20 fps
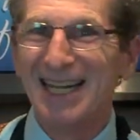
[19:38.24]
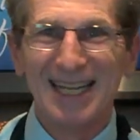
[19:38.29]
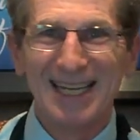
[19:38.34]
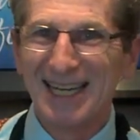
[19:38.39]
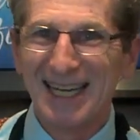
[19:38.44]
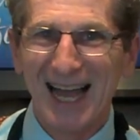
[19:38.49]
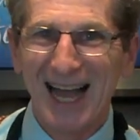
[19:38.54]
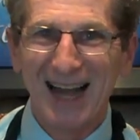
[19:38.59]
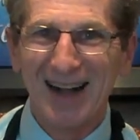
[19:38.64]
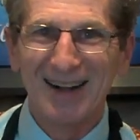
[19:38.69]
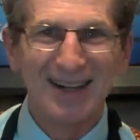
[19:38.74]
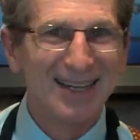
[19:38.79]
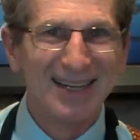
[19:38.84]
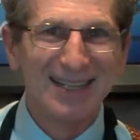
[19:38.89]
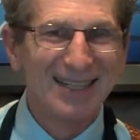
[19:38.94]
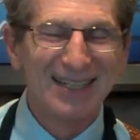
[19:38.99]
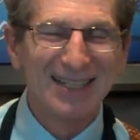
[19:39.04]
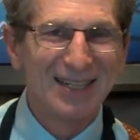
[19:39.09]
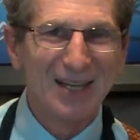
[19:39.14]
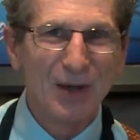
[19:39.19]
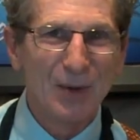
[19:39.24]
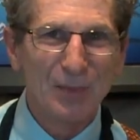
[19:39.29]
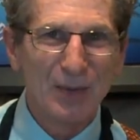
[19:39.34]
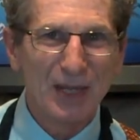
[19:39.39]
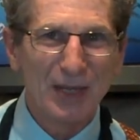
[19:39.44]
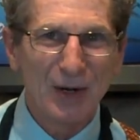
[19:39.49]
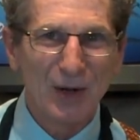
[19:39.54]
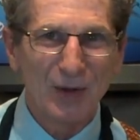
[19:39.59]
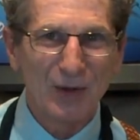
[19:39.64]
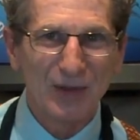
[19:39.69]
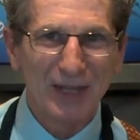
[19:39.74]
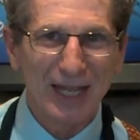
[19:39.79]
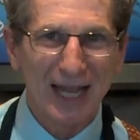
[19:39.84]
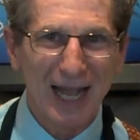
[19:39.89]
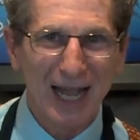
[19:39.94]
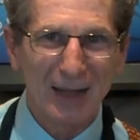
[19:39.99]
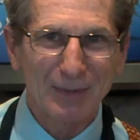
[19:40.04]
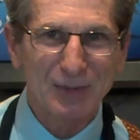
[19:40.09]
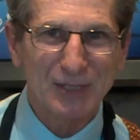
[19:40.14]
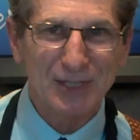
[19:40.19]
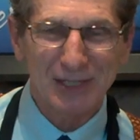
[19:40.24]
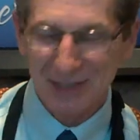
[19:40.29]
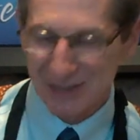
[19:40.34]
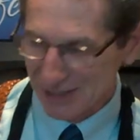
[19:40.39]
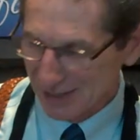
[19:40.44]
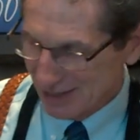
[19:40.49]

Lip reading: No meat-only option.